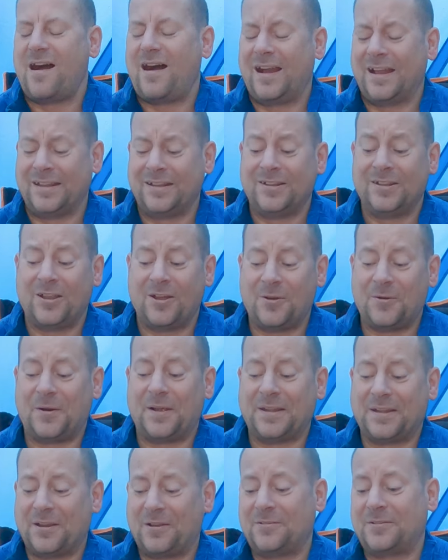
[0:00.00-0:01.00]
I
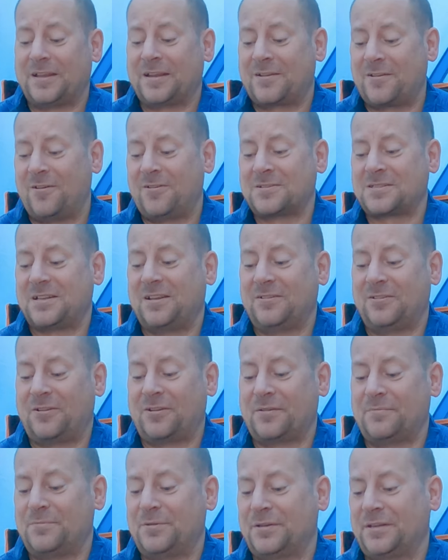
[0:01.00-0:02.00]
know they cost a
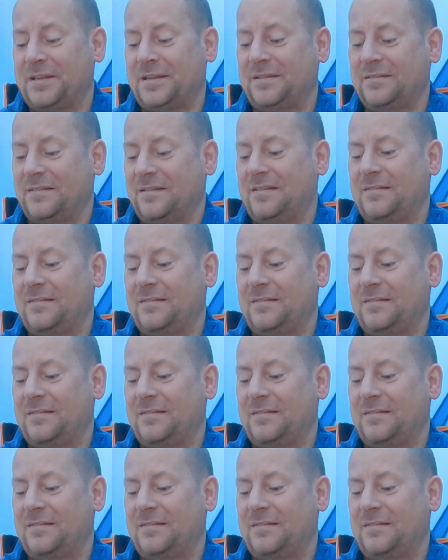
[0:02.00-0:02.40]
lot of money.